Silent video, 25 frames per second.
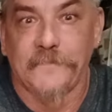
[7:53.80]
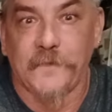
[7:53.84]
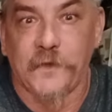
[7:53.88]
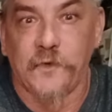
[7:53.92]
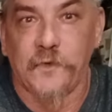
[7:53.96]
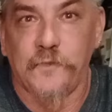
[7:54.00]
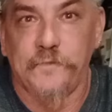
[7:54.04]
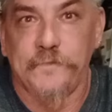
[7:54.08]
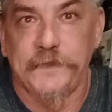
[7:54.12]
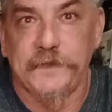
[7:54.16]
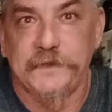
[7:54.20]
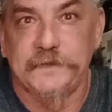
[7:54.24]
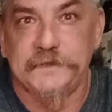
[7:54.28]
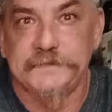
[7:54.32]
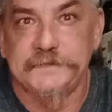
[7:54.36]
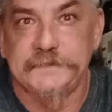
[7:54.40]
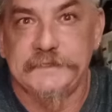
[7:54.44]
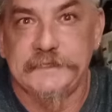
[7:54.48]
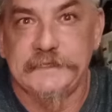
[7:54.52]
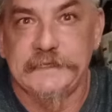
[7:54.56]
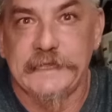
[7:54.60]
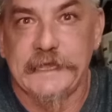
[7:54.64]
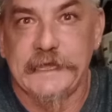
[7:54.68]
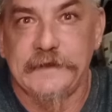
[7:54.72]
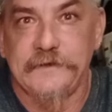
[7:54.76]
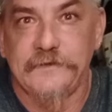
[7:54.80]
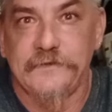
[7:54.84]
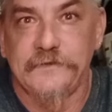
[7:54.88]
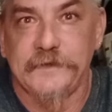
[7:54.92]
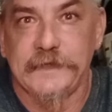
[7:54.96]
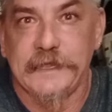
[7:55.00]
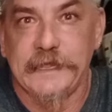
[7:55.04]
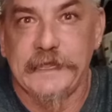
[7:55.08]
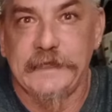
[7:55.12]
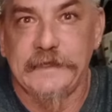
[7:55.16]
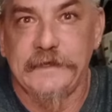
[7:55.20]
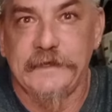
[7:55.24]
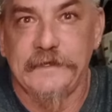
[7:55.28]
Hope you can see that
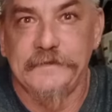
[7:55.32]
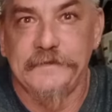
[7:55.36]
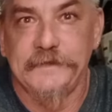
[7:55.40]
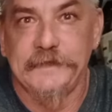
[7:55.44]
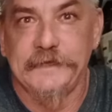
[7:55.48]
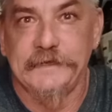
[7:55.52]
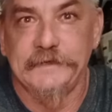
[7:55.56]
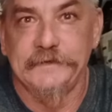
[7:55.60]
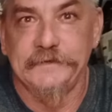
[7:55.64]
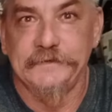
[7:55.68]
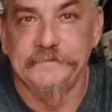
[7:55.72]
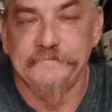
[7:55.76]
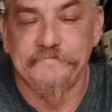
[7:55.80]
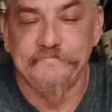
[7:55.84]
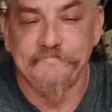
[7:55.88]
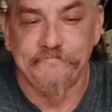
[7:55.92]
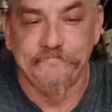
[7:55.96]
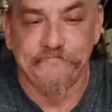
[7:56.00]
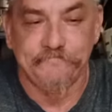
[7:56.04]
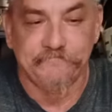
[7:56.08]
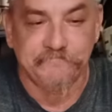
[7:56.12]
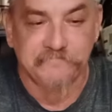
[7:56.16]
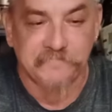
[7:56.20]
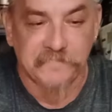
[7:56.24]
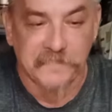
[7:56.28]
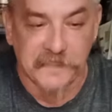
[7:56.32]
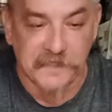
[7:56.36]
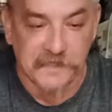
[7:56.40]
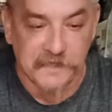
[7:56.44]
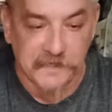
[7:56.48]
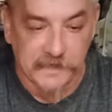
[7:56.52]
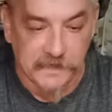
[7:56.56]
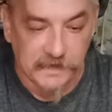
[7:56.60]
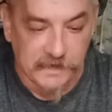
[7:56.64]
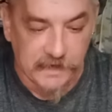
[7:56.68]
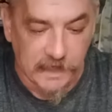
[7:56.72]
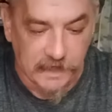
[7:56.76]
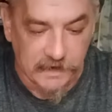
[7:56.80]
okay on there.
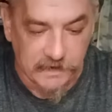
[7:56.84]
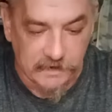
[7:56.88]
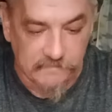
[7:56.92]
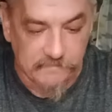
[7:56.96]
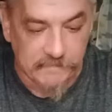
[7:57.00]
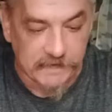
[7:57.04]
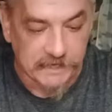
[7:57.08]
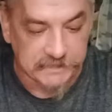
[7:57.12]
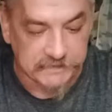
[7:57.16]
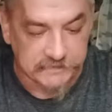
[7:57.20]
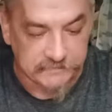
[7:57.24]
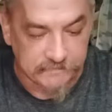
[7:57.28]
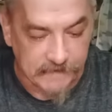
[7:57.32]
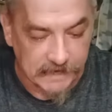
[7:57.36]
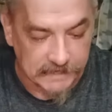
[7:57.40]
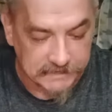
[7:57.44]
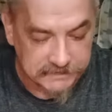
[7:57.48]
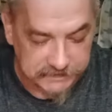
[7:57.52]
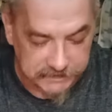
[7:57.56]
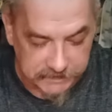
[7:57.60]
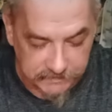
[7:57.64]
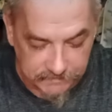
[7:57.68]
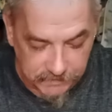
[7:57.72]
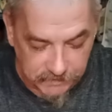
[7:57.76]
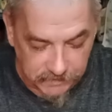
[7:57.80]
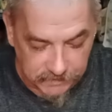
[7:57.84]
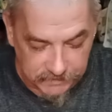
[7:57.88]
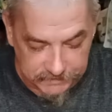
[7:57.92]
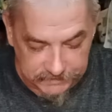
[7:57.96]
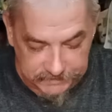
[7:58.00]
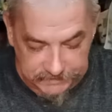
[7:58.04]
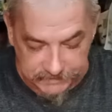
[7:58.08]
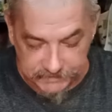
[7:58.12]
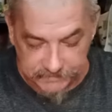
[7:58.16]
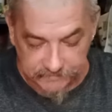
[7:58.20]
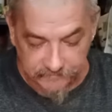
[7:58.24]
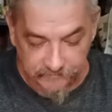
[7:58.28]
Got our mixed vegetables.